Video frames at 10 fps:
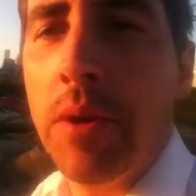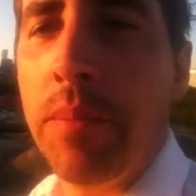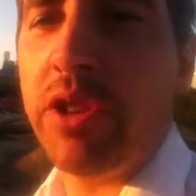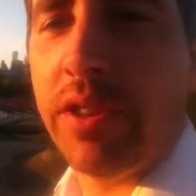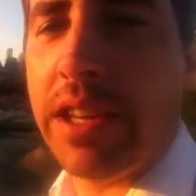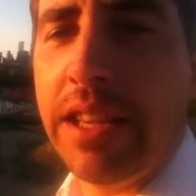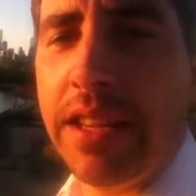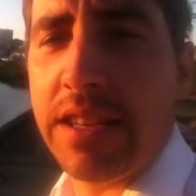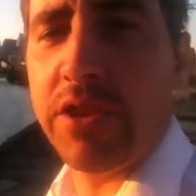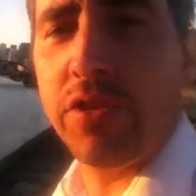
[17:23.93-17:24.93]
but during the
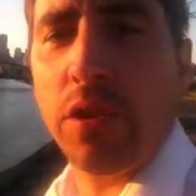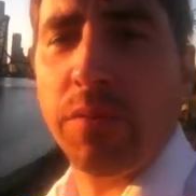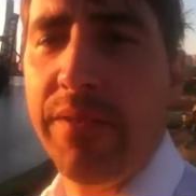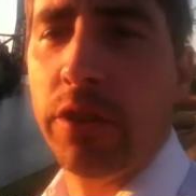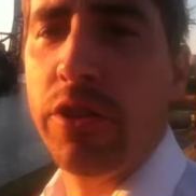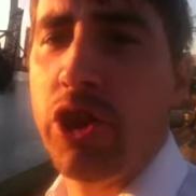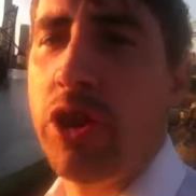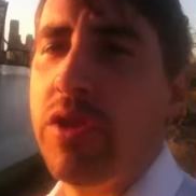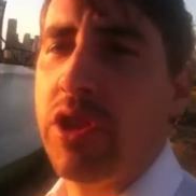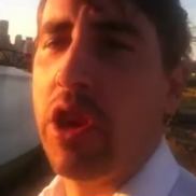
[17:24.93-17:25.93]
Industrial
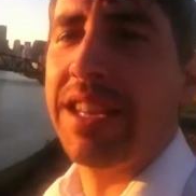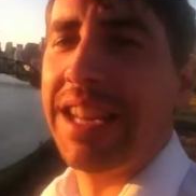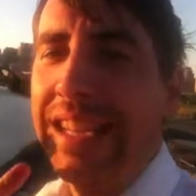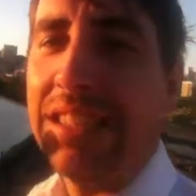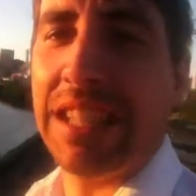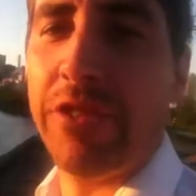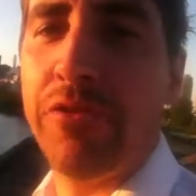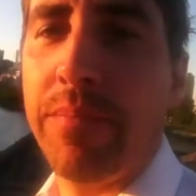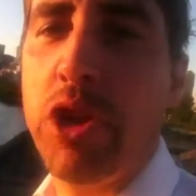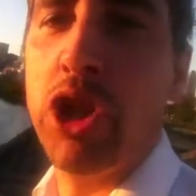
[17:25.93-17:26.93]
Revolution, you start to get
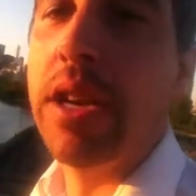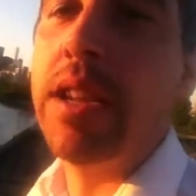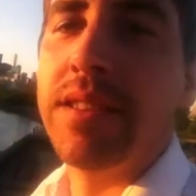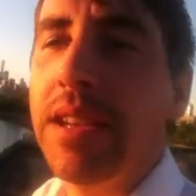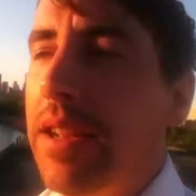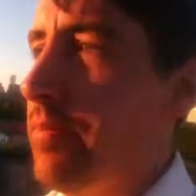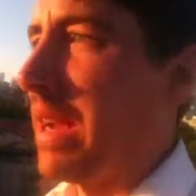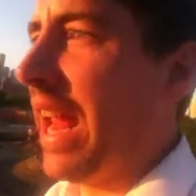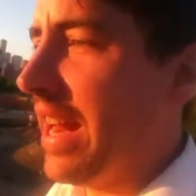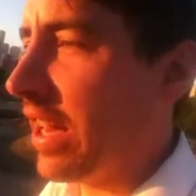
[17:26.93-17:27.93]
electric machines,
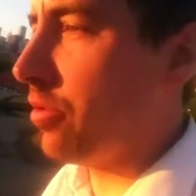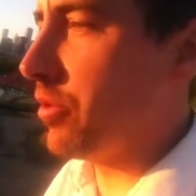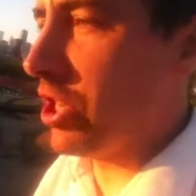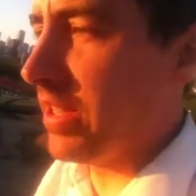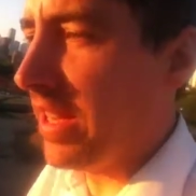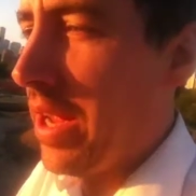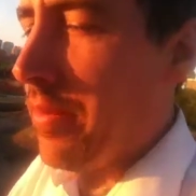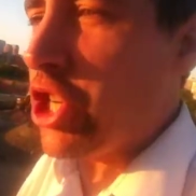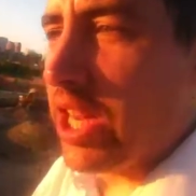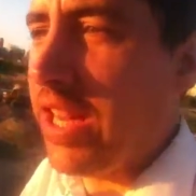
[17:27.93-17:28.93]
mechanical machines,
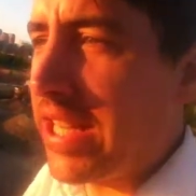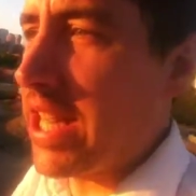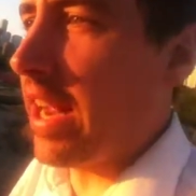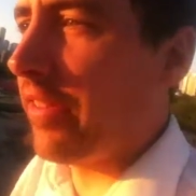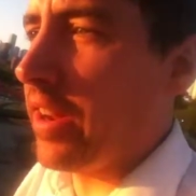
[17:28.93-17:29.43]
machines that